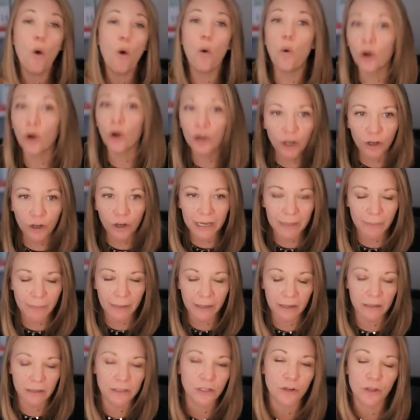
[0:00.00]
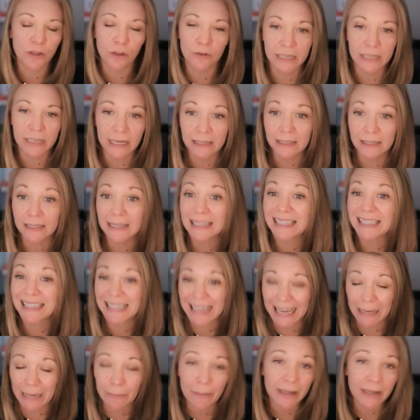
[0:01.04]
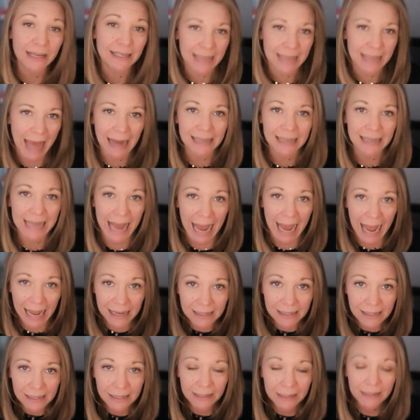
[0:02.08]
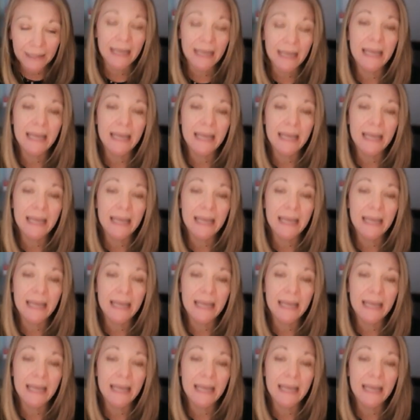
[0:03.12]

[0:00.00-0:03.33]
or your emails or those things the same exact ask.